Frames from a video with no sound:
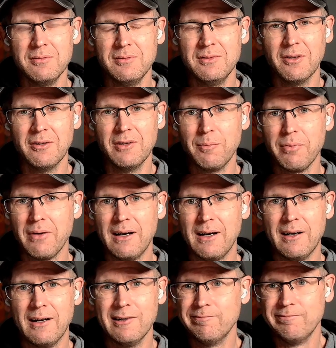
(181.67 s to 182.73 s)
during the
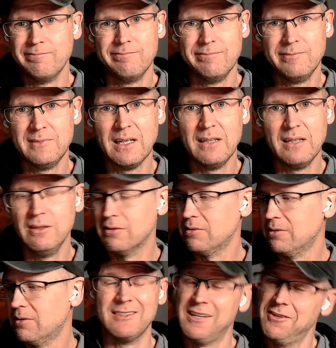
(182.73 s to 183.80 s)
prior 10
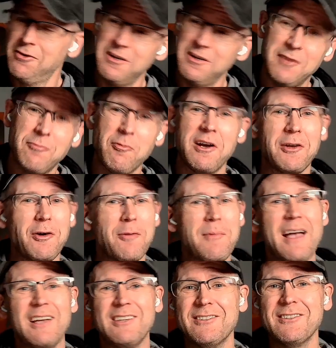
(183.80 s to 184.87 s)
years. I knew I didn't want to go
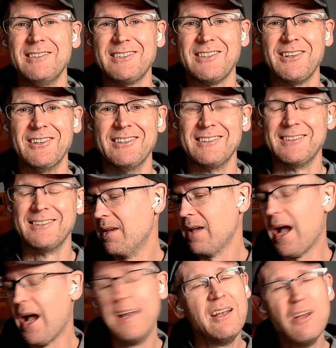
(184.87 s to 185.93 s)
back to insurance.
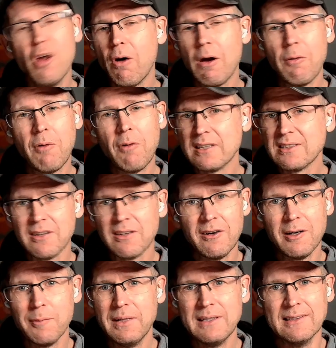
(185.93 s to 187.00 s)
I didn't know I wanted to
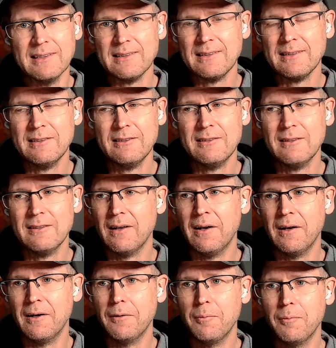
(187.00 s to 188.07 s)
start a business.
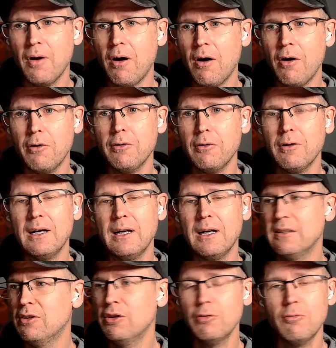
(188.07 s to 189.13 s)
All I
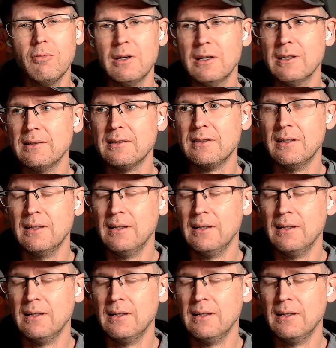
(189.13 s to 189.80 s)
knew was,